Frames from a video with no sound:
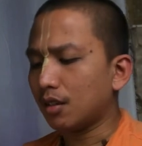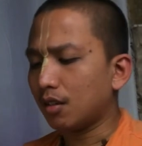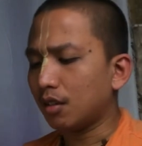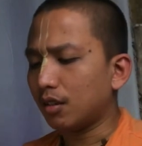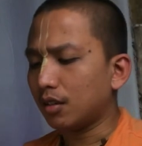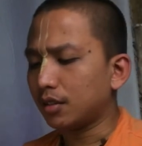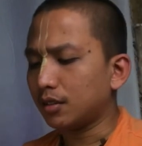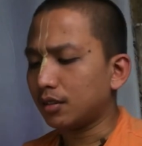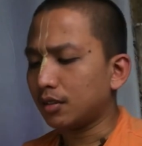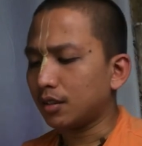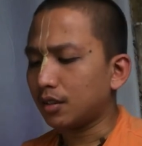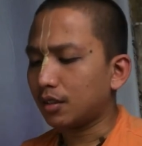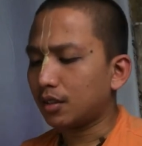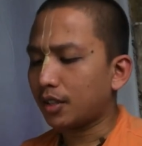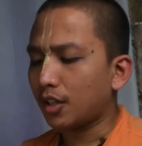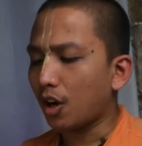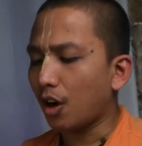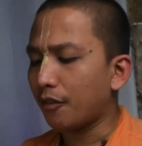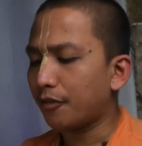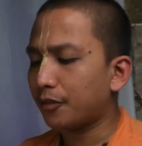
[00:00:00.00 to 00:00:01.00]
on
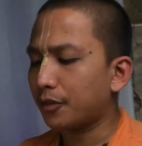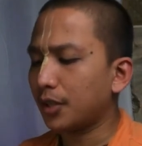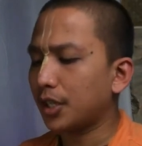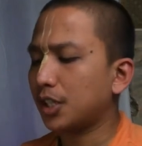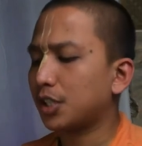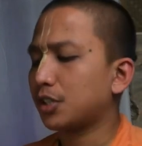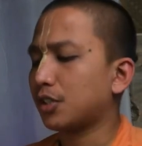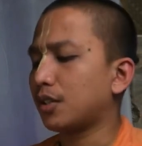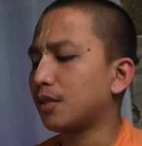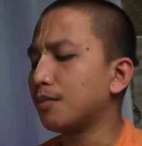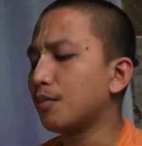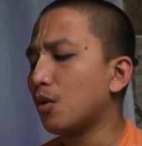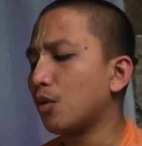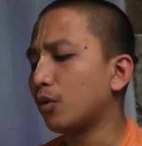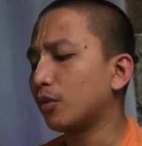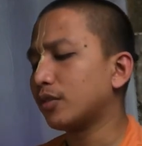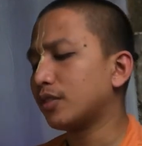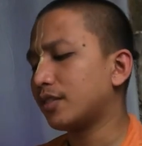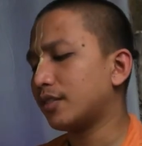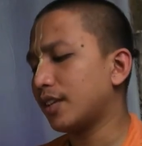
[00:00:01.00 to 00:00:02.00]
cooperation
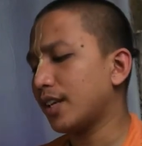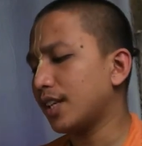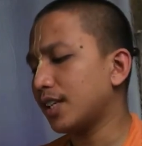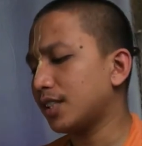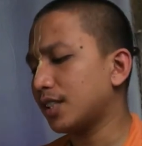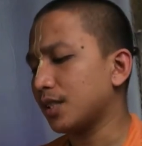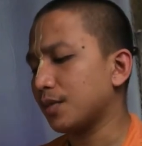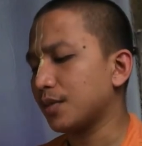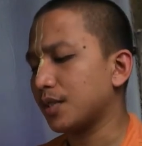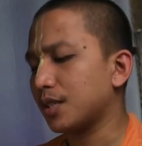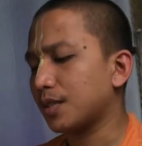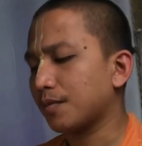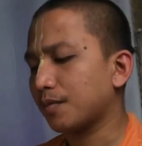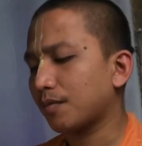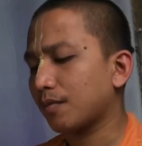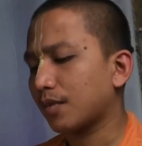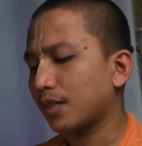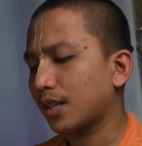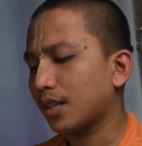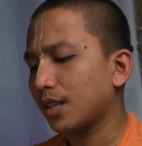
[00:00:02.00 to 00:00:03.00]
among relatives,
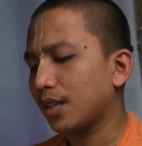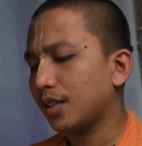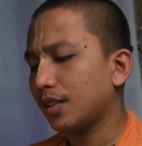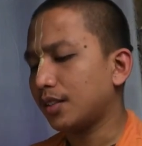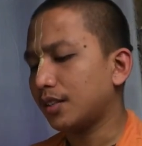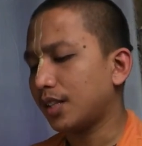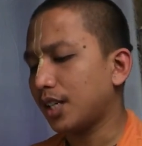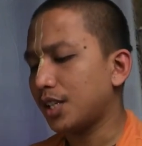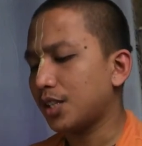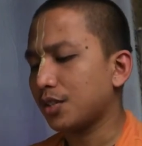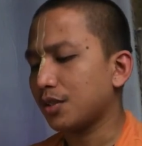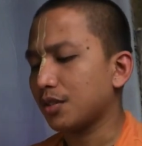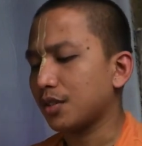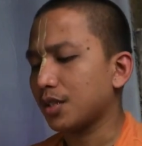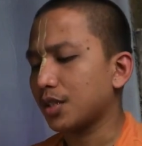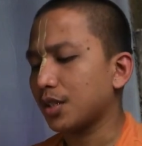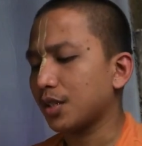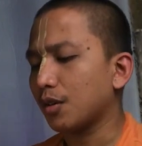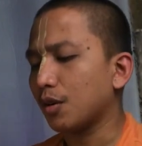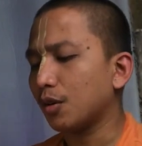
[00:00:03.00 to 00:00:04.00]

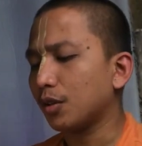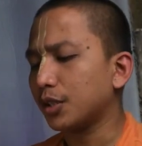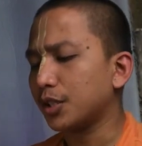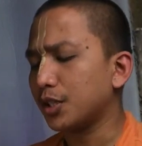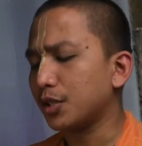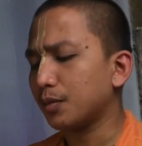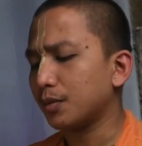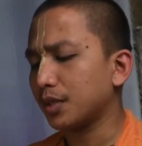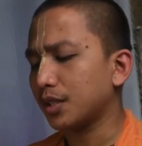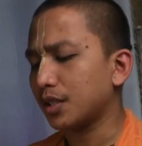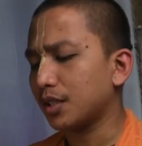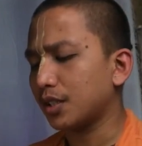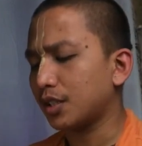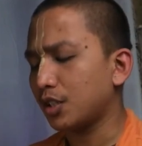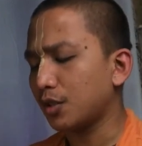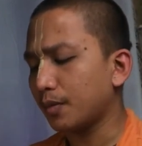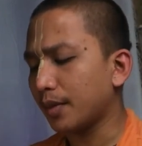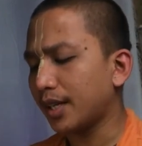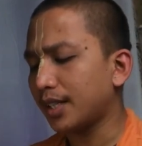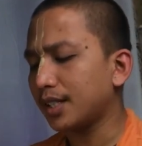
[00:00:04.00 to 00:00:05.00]
nations, and all
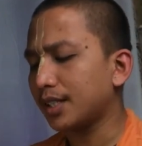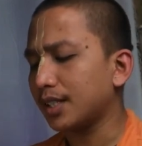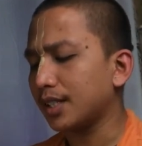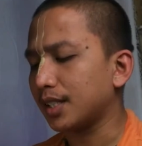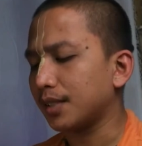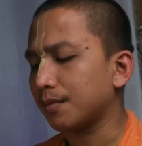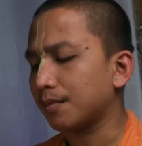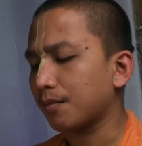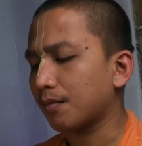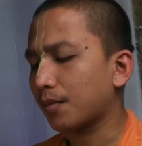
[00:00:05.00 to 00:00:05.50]
humanity.